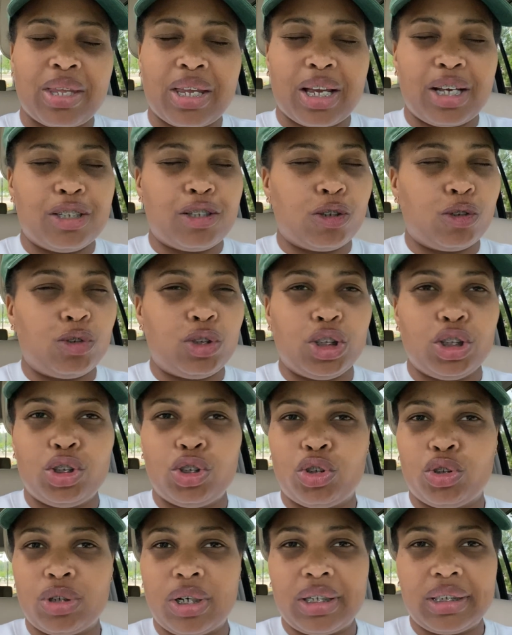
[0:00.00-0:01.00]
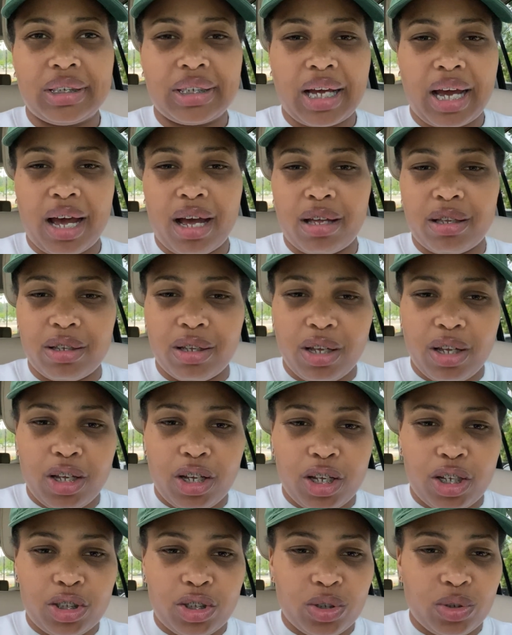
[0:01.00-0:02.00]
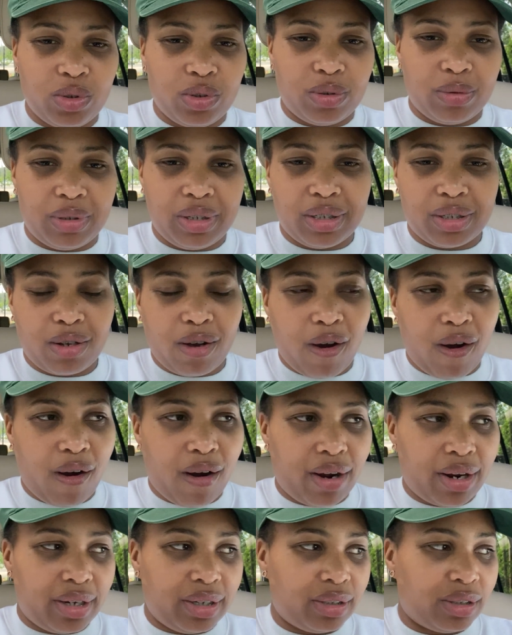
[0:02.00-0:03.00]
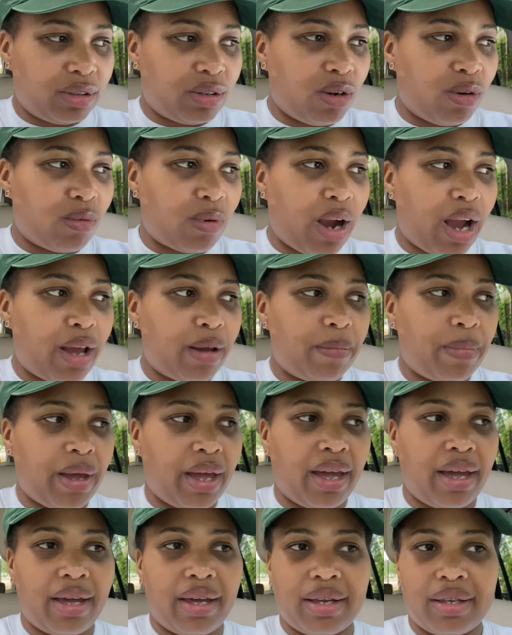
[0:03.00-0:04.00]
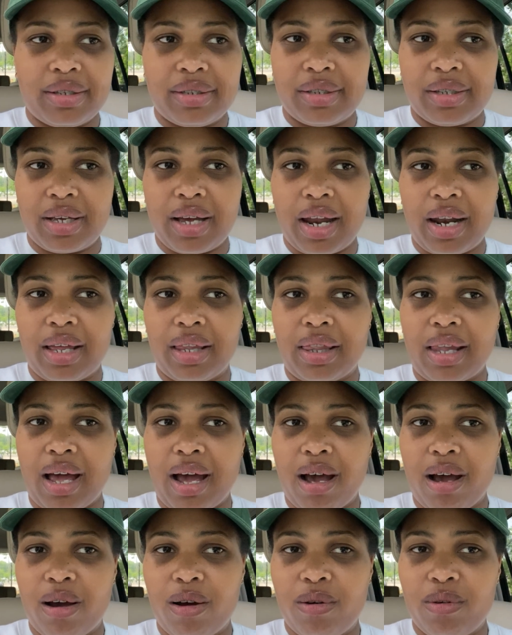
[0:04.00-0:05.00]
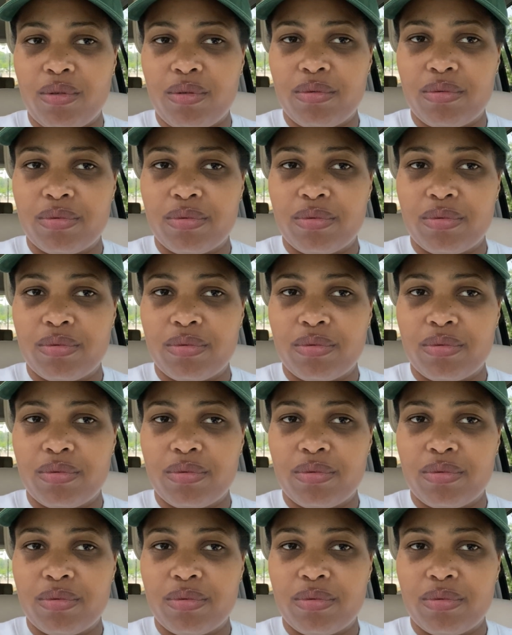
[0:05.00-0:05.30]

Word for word: And so just trust God. Excuse this car is going to ride past kind of loud